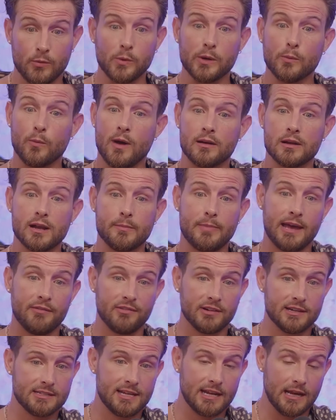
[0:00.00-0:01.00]
we wound up
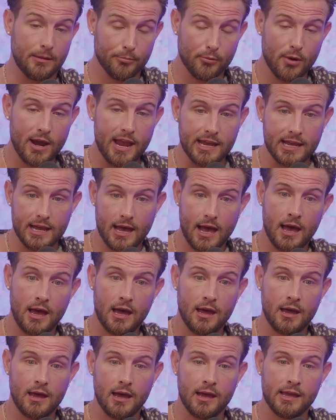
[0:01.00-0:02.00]
having to take a break
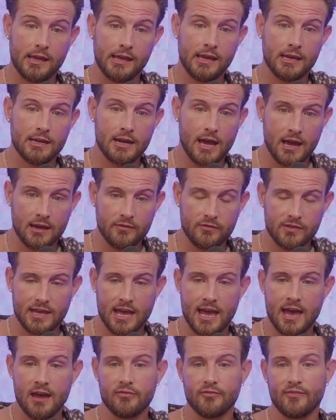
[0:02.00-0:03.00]
in
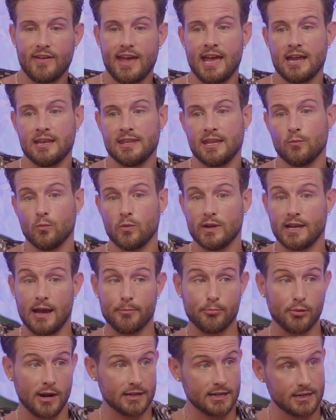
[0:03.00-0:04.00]
IVF. And then we
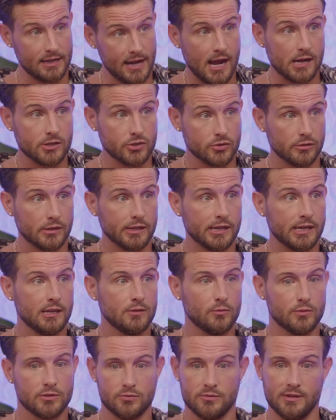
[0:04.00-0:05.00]
got pregnant naturally,
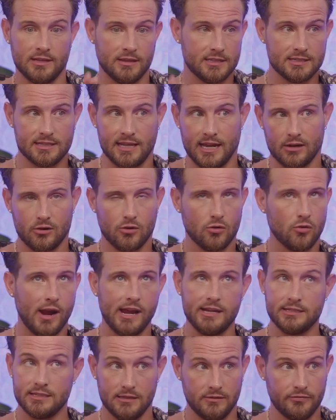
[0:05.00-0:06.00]
which in this like
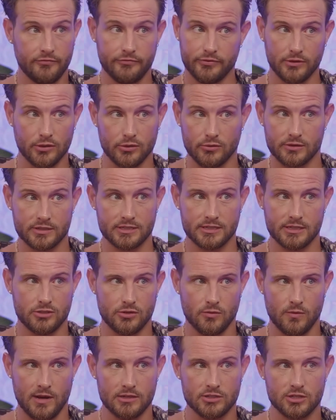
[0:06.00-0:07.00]
crazy fluke
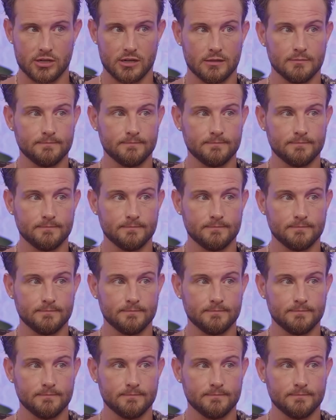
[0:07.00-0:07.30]
situation.